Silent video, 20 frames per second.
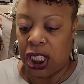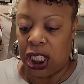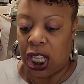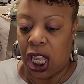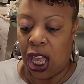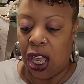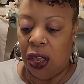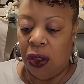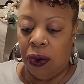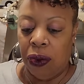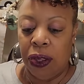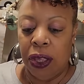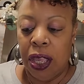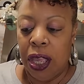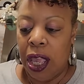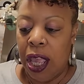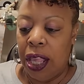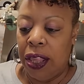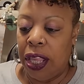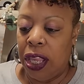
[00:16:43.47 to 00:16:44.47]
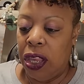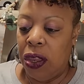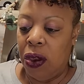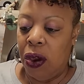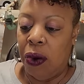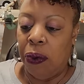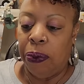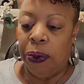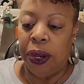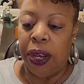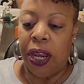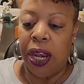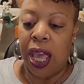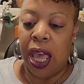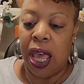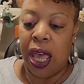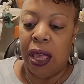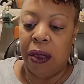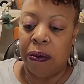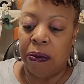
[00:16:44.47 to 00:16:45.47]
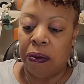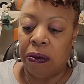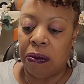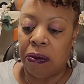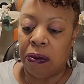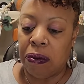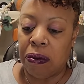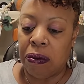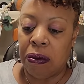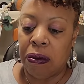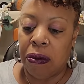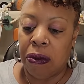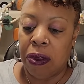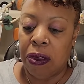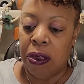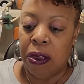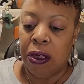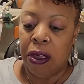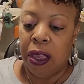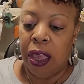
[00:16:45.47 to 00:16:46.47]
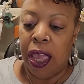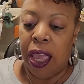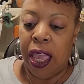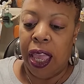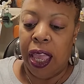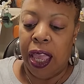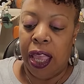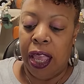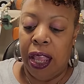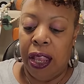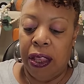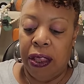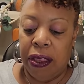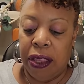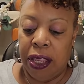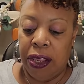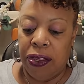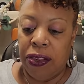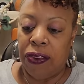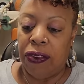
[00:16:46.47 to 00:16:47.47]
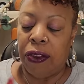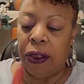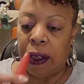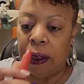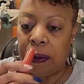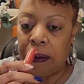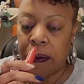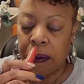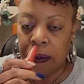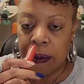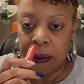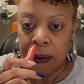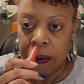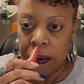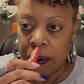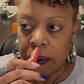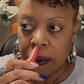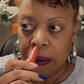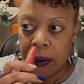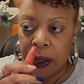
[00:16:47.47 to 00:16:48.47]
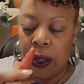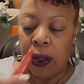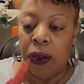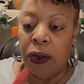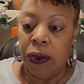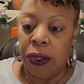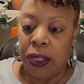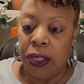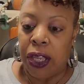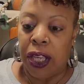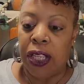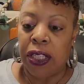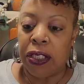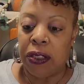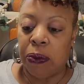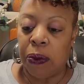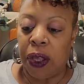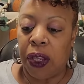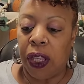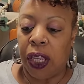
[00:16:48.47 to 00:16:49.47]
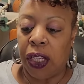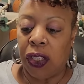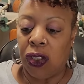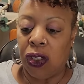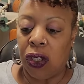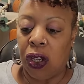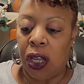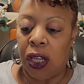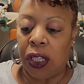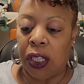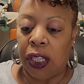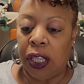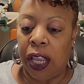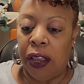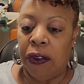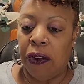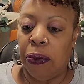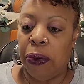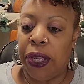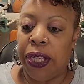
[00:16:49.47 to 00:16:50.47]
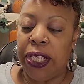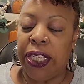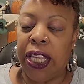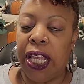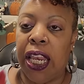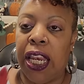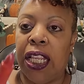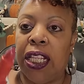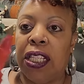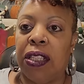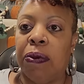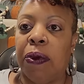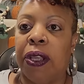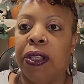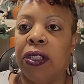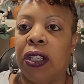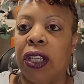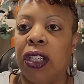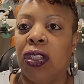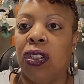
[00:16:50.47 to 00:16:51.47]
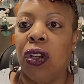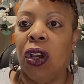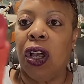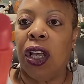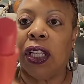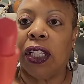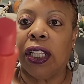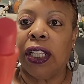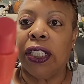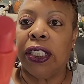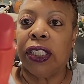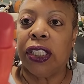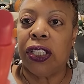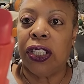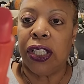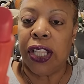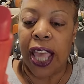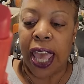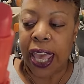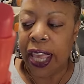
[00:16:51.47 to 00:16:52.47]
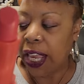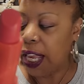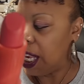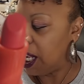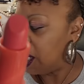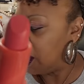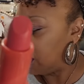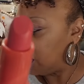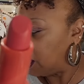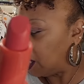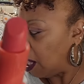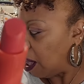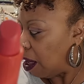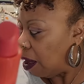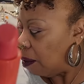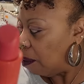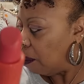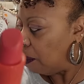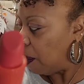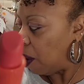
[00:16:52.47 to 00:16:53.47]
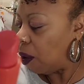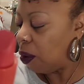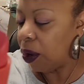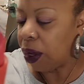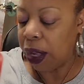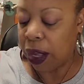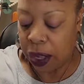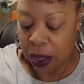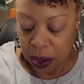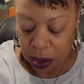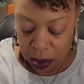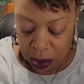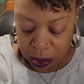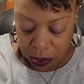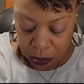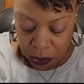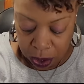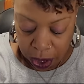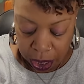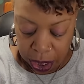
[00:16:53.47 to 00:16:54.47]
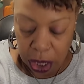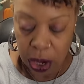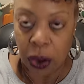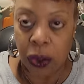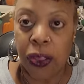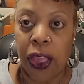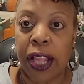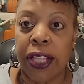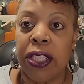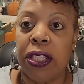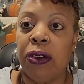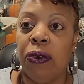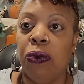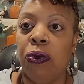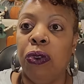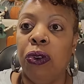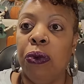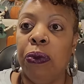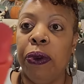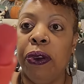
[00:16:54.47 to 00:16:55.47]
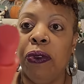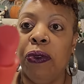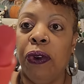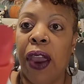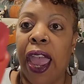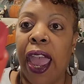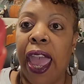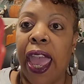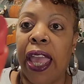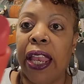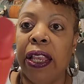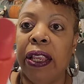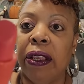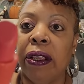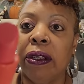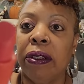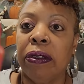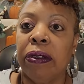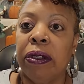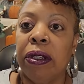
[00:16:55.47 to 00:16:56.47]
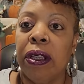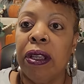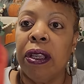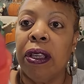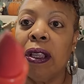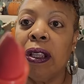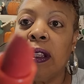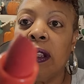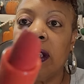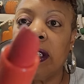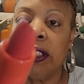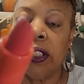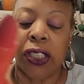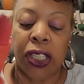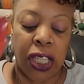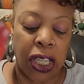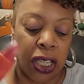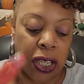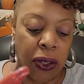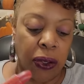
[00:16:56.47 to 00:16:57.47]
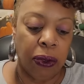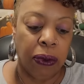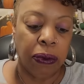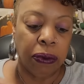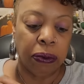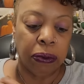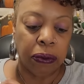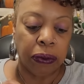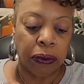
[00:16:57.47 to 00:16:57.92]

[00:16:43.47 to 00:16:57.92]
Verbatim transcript: So then you open it up and this is a Oh, it does smell like chocolate. Everybody said it smells like chocolate. So that is the mocha, right? No, that's the ruby red. Looks cute.